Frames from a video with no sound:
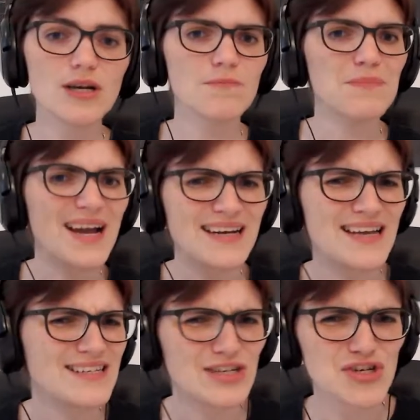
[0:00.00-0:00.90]

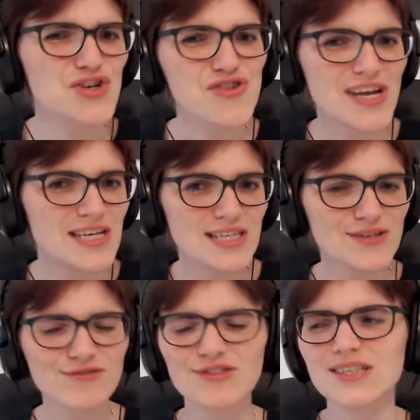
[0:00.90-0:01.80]
magnetic trains,
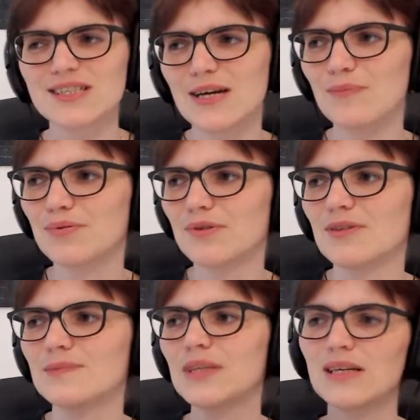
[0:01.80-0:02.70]
for an
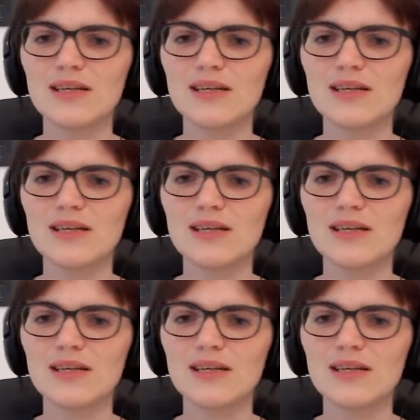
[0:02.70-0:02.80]
example,